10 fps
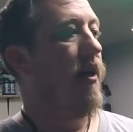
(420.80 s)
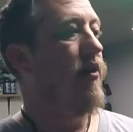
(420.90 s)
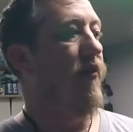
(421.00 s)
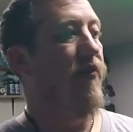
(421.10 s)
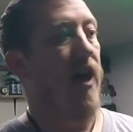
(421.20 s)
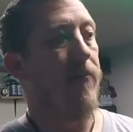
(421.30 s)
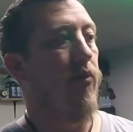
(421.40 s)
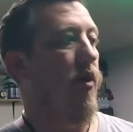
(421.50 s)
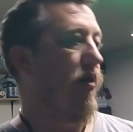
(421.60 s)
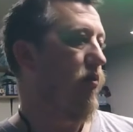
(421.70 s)
the
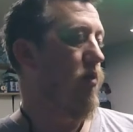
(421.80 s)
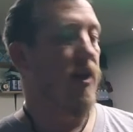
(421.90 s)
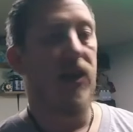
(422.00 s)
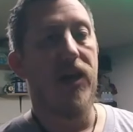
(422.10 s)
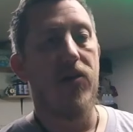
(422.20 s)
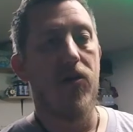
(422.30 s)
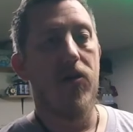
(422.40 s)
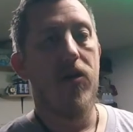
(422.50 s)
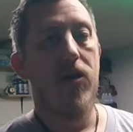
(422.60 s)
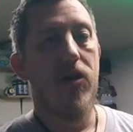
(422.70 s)
5.3 liter,
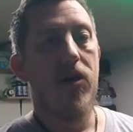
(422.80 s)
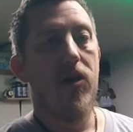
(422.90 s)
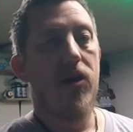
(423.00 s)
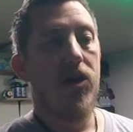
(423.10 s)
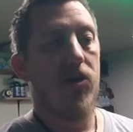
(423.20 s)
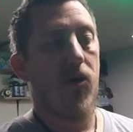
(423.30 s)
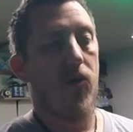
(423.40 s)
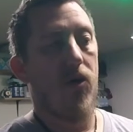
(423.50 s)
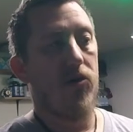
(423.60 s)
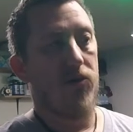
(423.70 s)
you
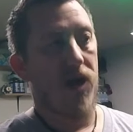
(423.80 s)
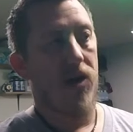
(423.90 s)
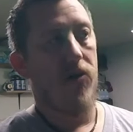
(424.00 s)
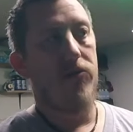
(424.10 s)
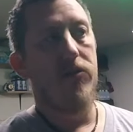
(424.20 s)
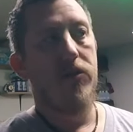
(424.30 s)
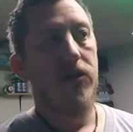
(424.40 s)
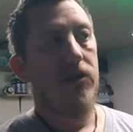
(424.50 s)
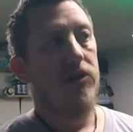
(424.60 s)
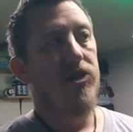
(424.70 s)
know, around
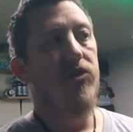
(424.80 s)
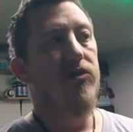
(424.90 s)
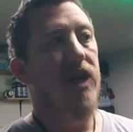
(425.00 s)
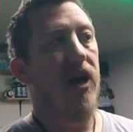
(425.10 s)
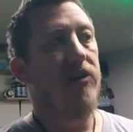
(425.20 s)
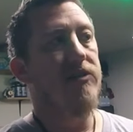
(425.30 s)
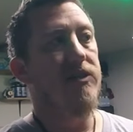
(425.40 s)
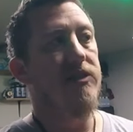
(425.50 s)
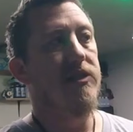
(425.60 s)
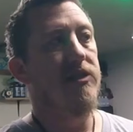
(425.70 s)

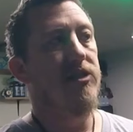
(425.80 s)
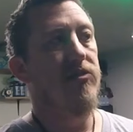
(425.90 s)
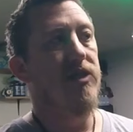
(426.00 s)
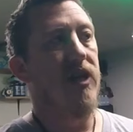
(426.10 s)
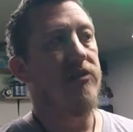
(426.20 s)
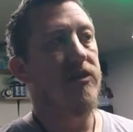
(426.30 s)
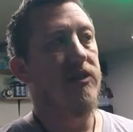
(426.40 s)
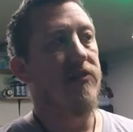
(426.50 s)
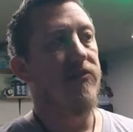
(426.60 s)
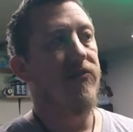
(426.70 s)
2000 to
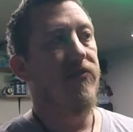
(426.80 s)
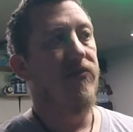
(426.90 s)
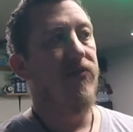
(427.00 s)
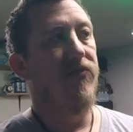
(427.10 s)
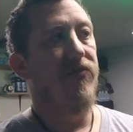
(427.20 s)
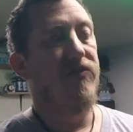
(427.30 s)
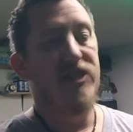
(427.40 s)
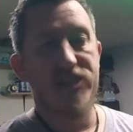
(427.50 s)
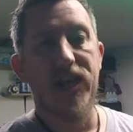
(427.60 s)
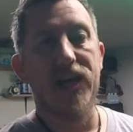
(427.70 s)

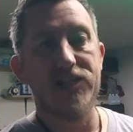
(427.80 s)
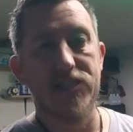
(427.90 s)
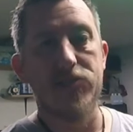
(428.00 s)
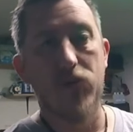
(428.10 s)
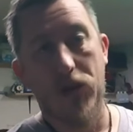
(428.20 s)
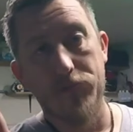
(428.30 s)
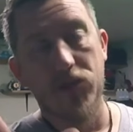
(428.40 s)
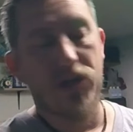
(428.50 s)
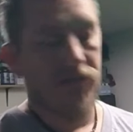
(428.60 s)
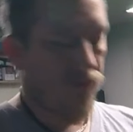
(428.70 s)
2006 is what I'm
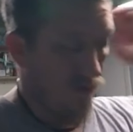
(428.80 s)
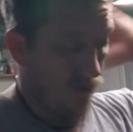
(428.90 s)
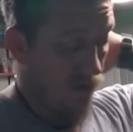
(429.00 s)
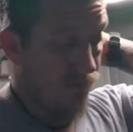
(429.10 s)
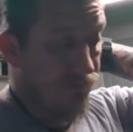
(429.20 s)
looking for.